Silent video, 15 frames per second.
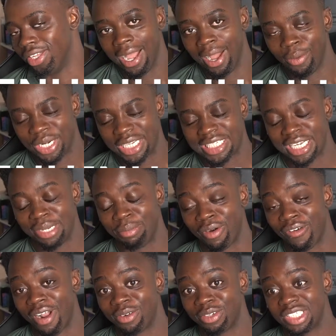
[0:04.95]
I went to sleep
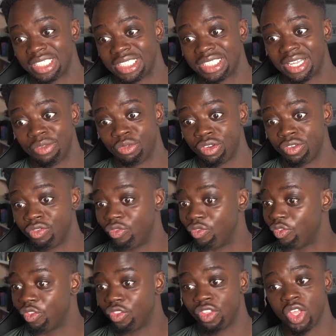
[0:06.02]
around
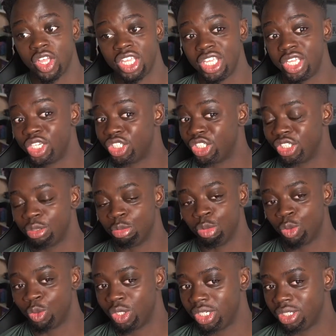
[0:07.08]
7:30-ish in the
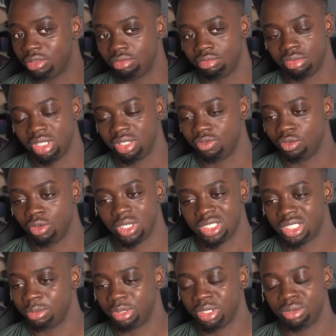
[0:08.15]
morning, didn't fall
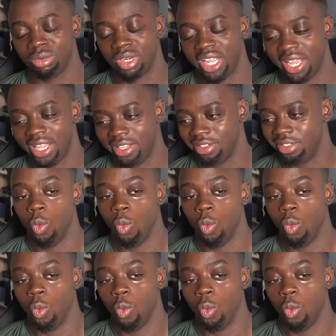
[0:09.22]
asleep until 8.